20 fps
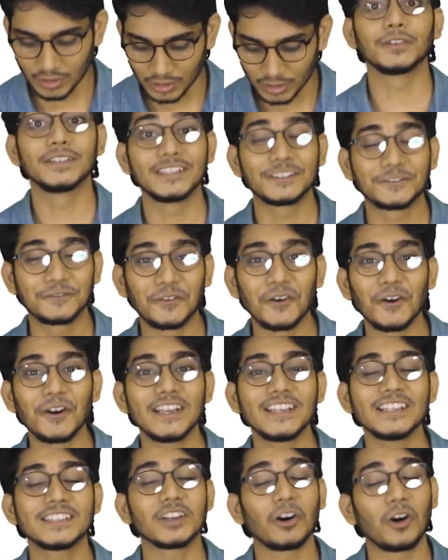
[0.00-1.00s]
So this
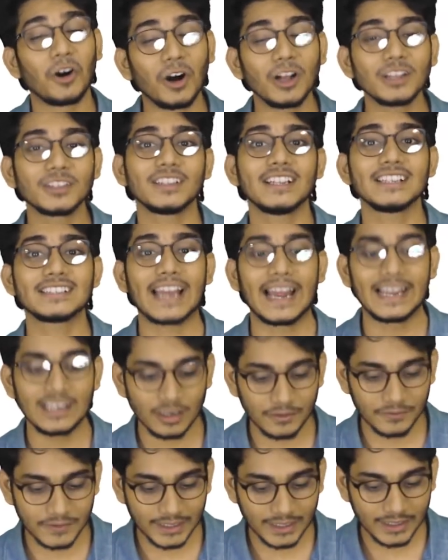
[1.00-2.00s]
4 is also the
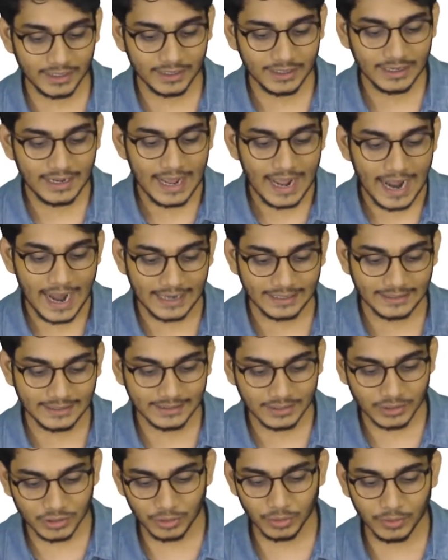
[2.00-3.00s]
child of 10
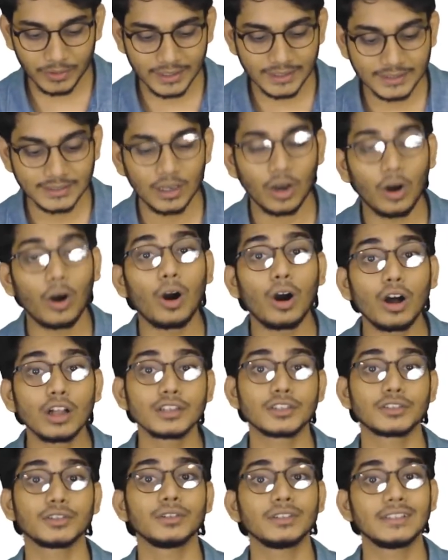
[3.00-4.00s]
and this 2 is
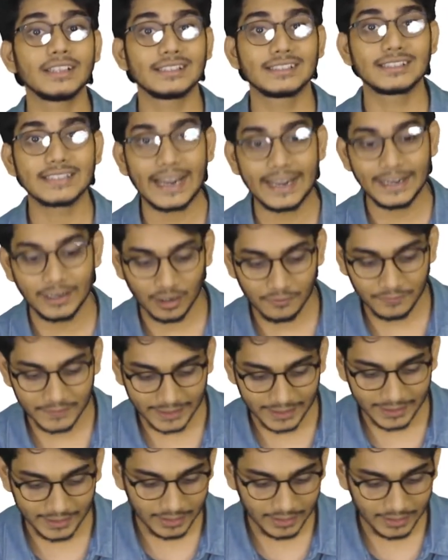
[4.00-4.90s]
also the child of